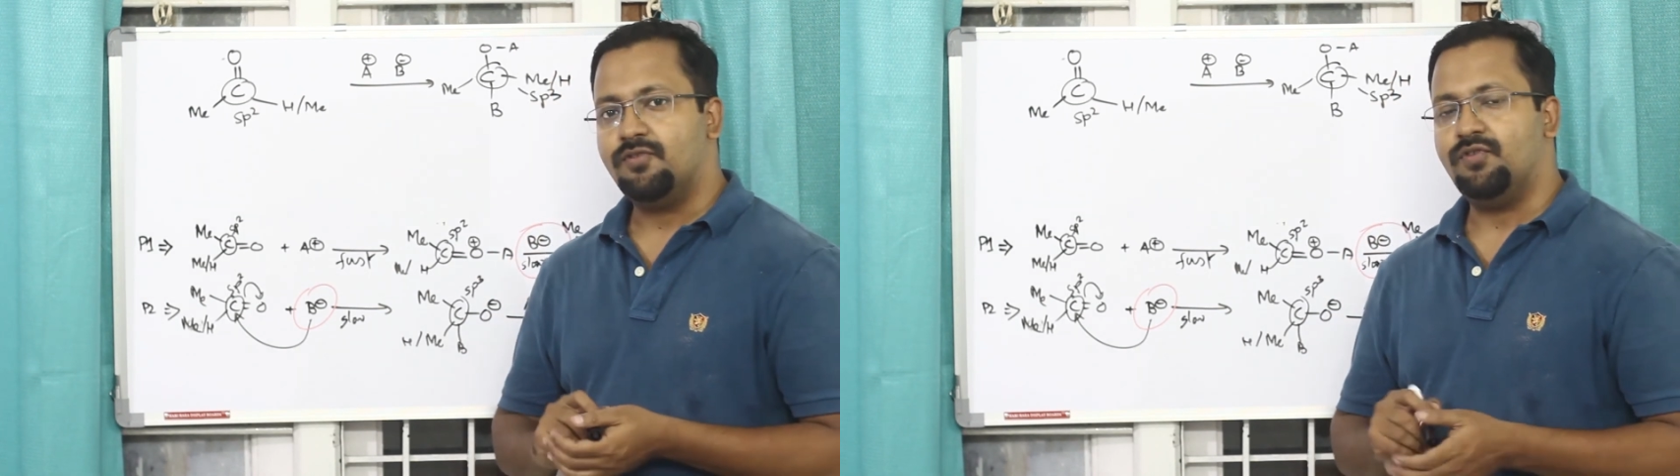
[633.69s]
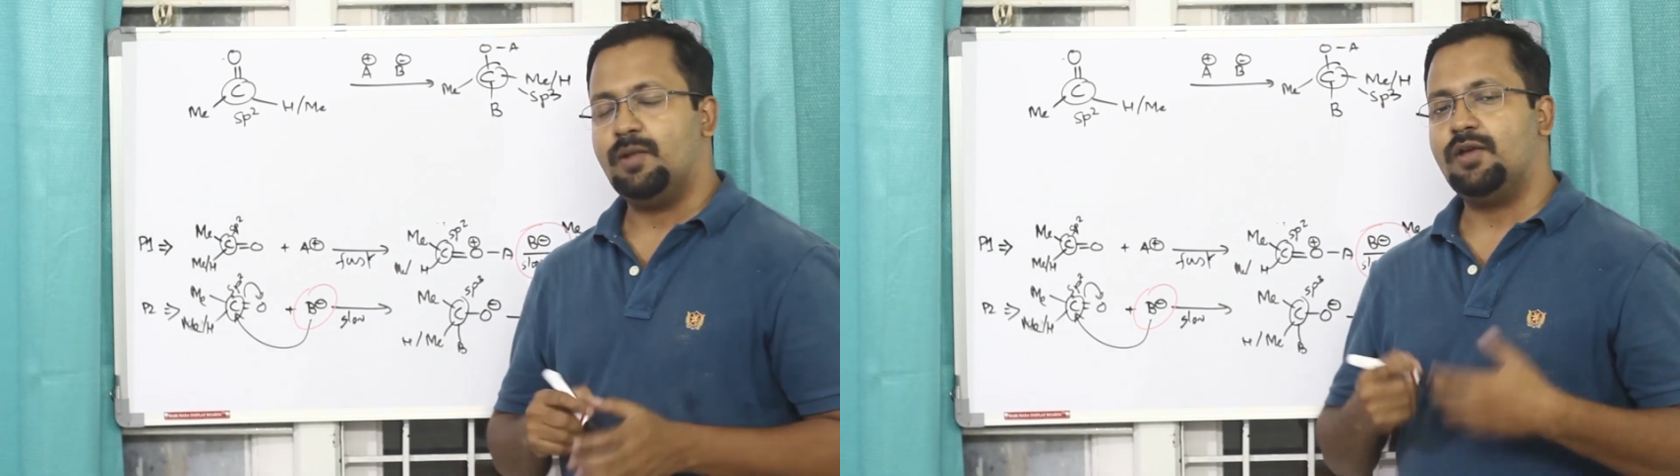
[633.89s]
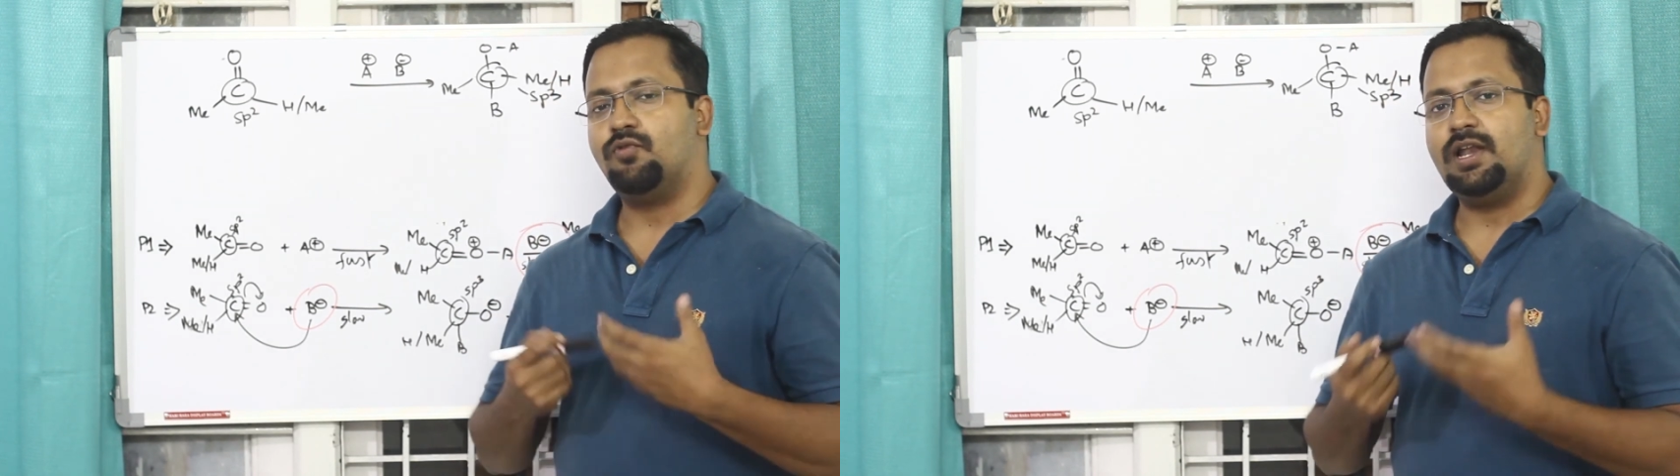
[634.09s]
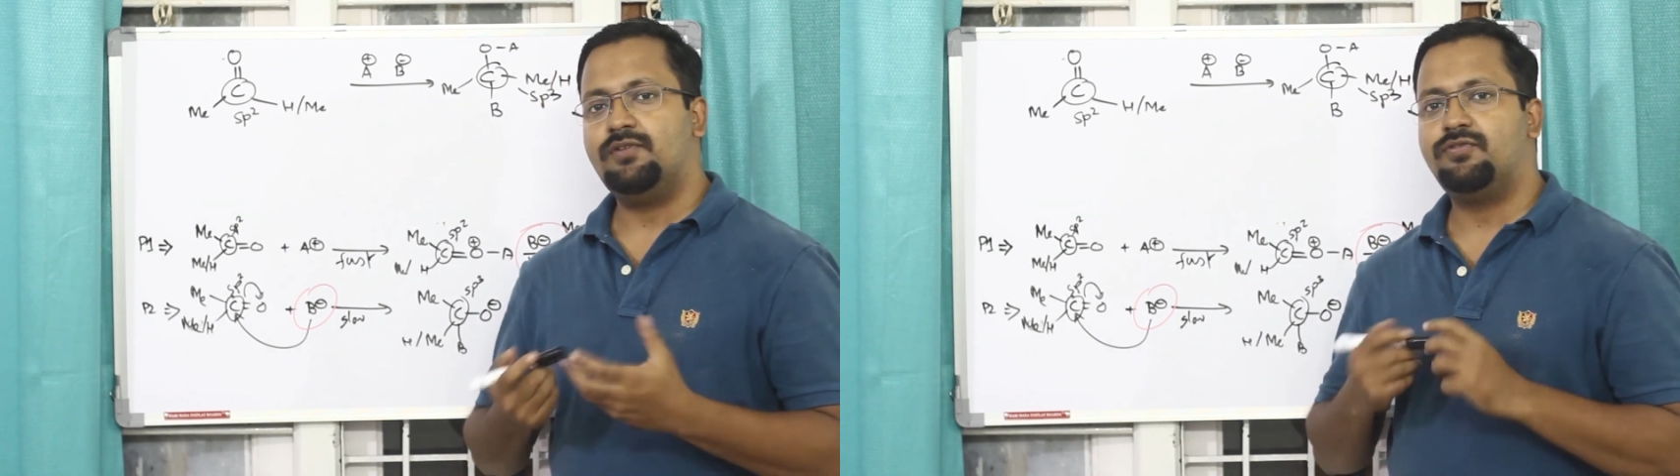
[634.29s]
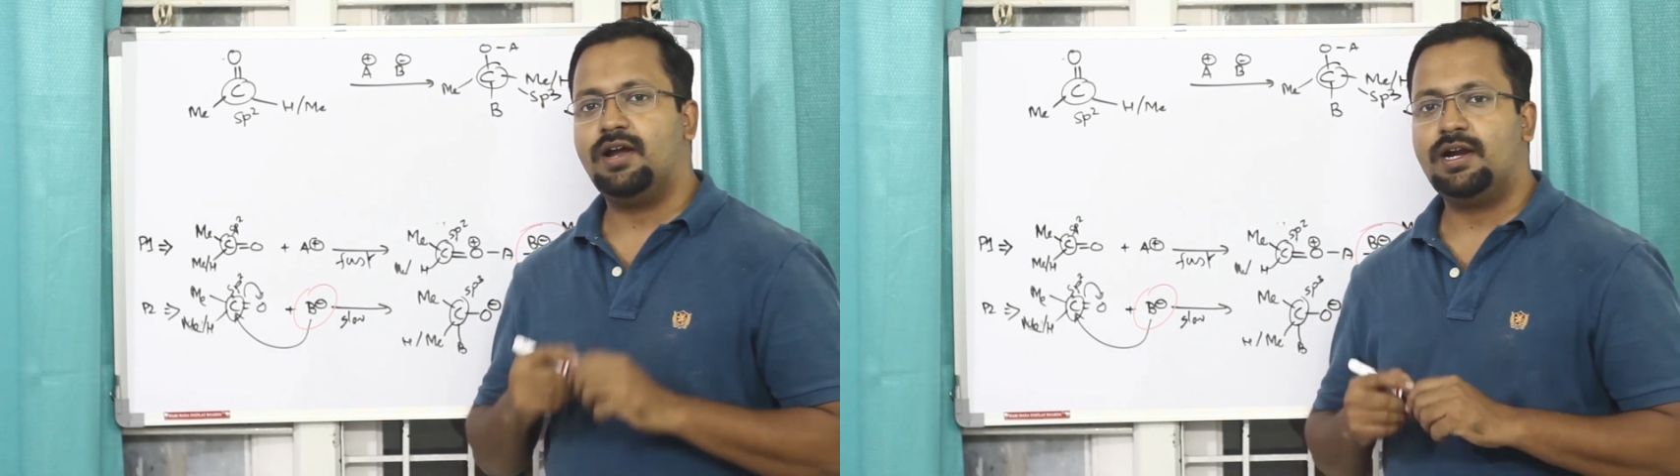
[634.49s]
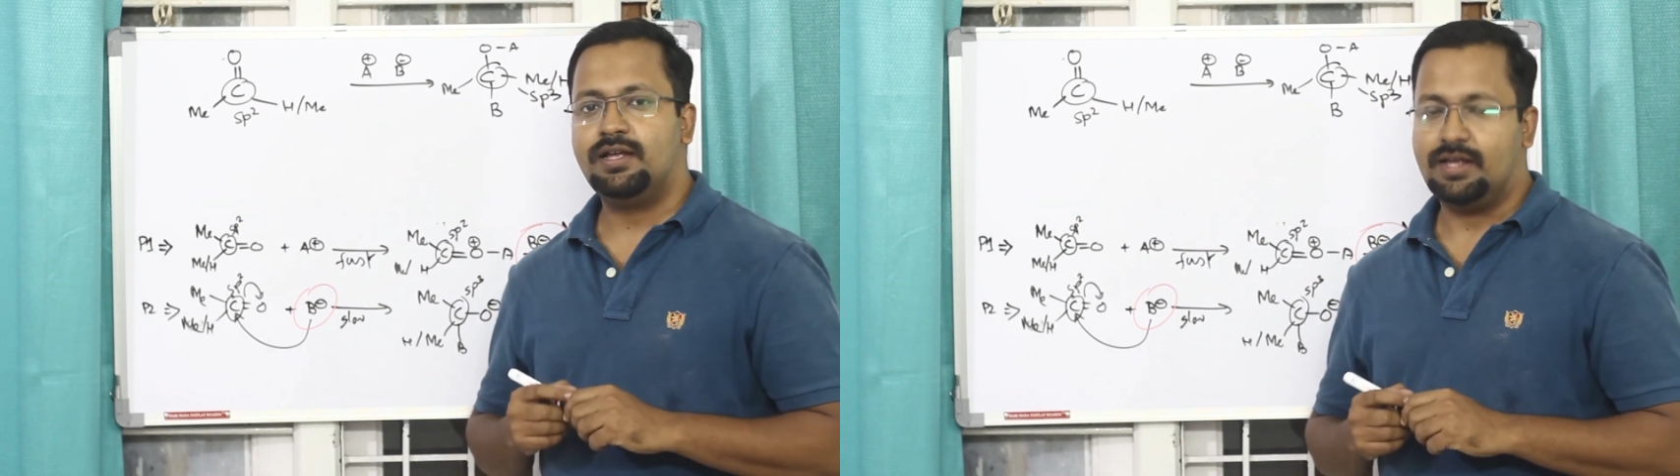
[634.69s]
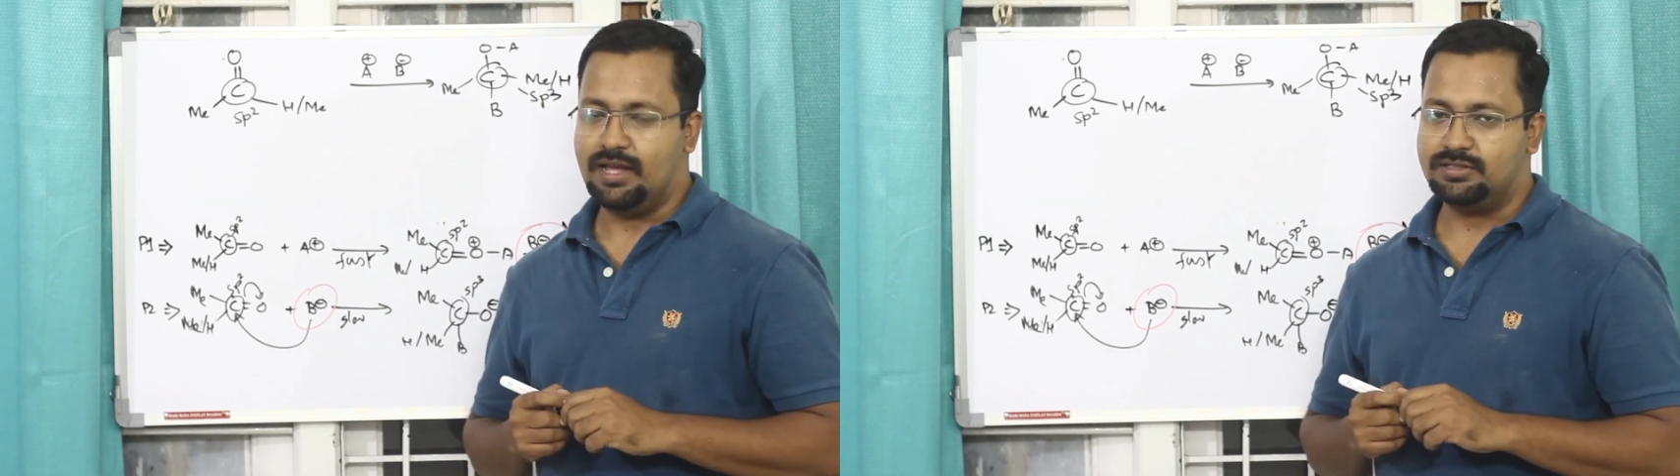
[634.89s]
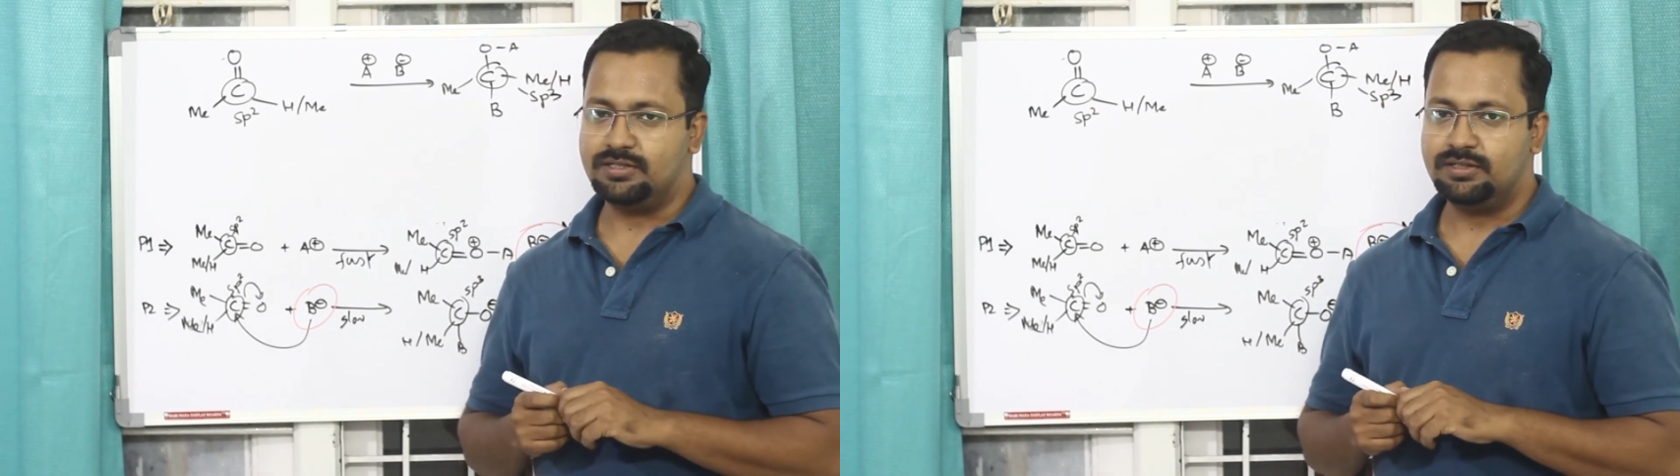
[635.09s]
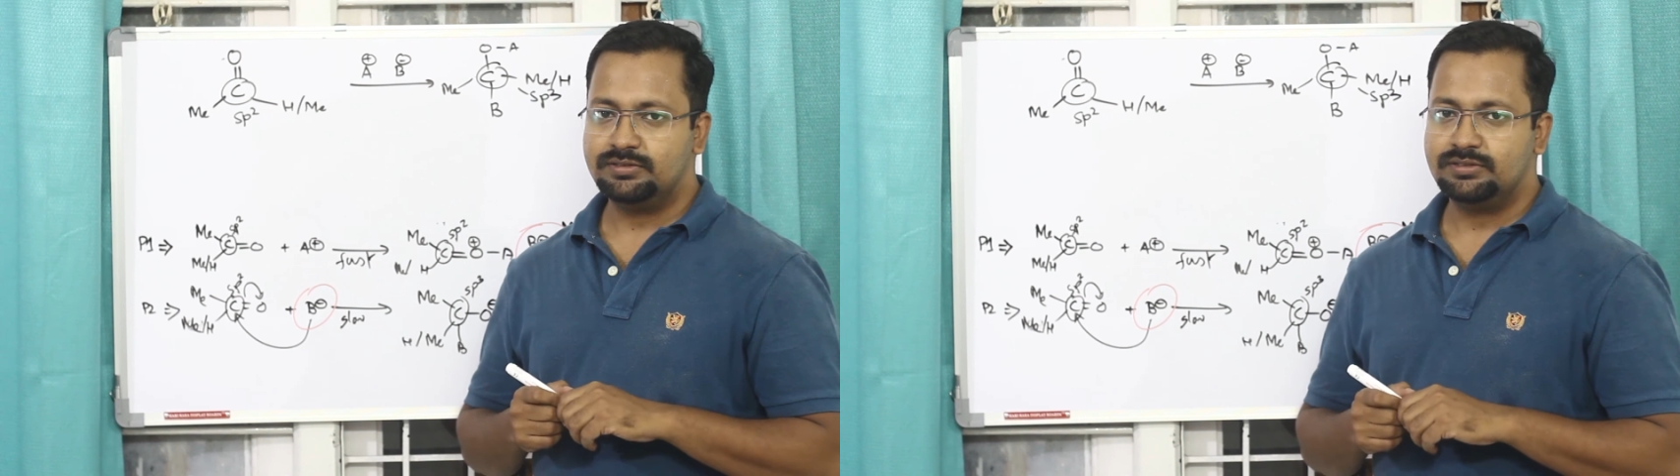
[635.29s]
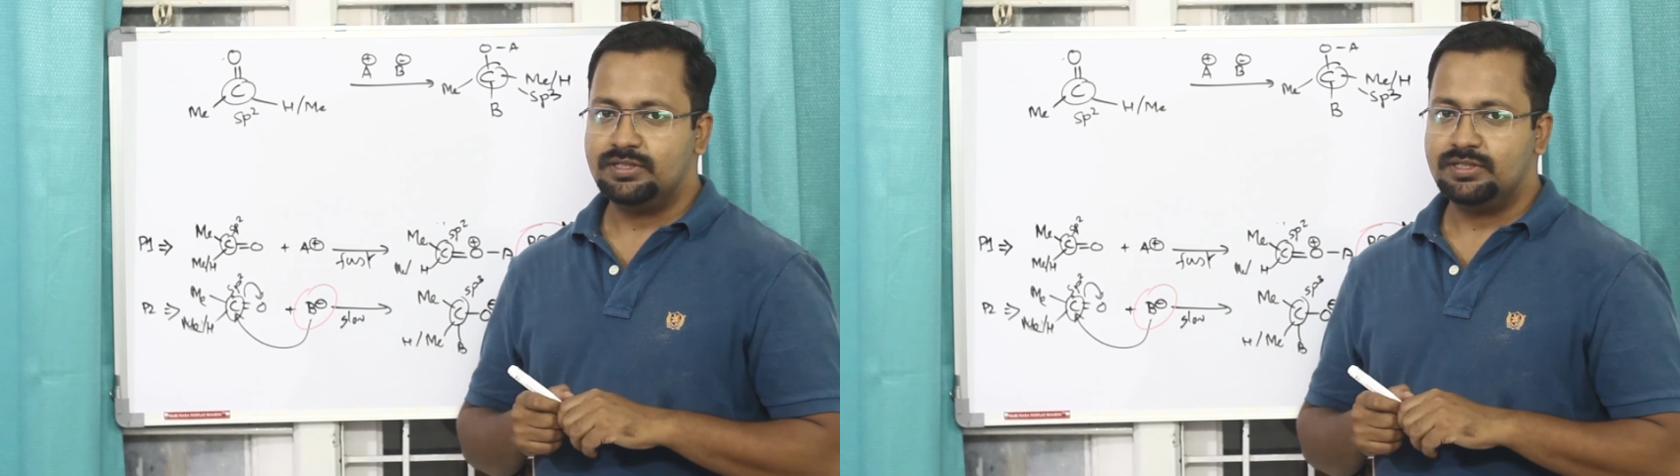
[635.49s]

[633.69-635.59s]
will be qualified as a